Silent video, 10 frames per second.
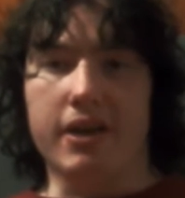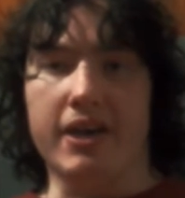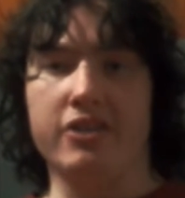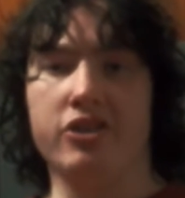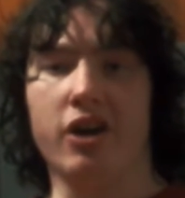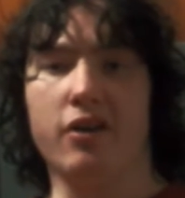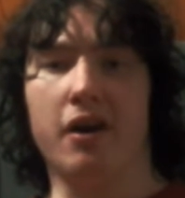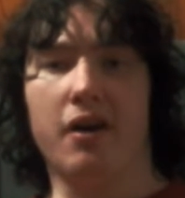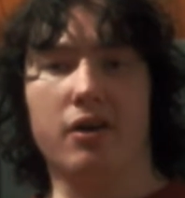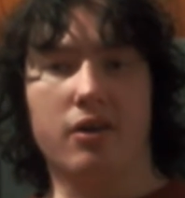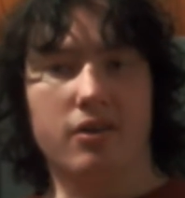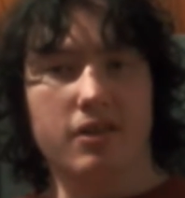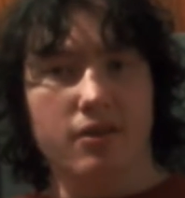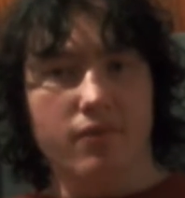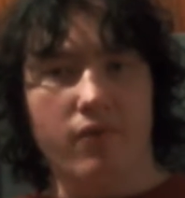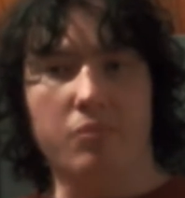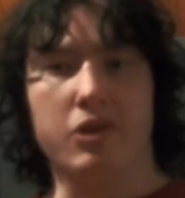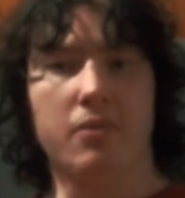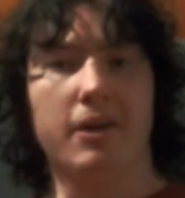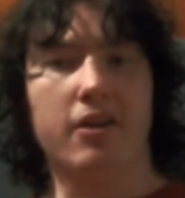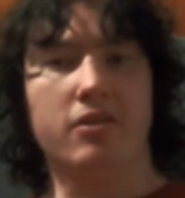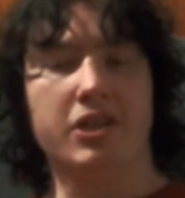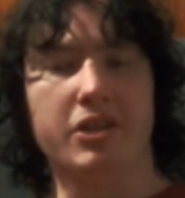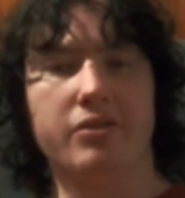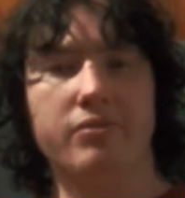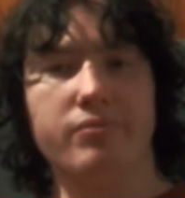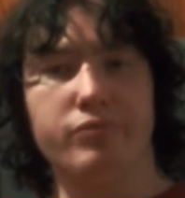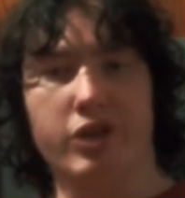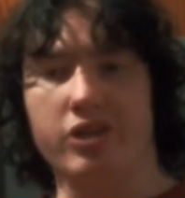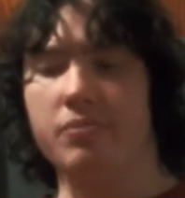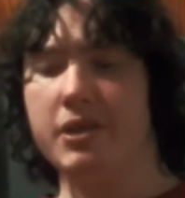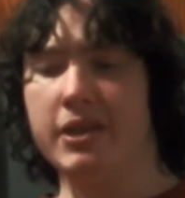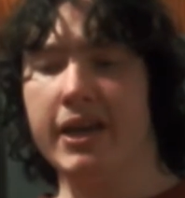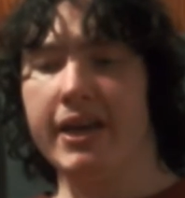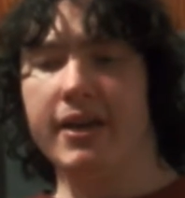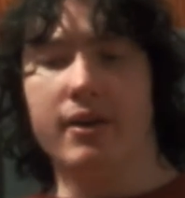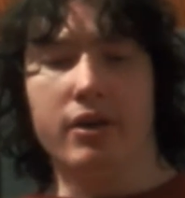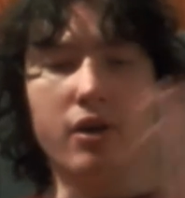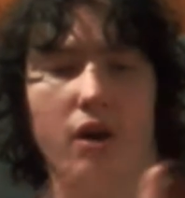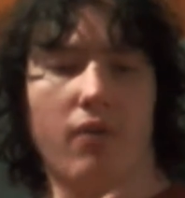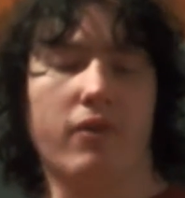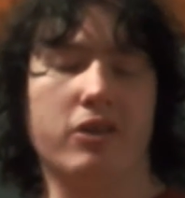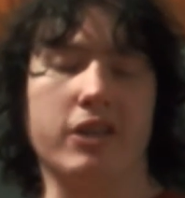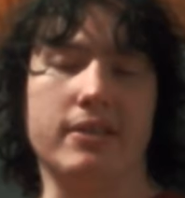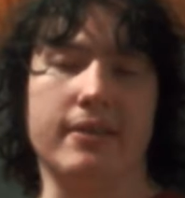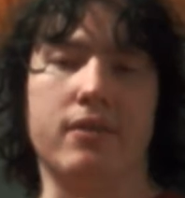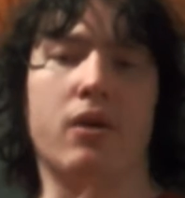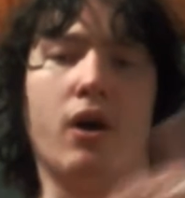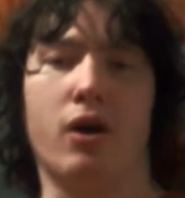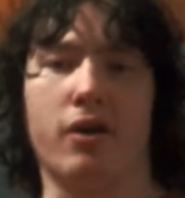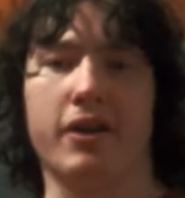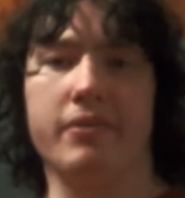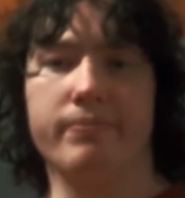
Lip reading: as John Connor from Terminator 2, Judgment Day, over Jason Clarke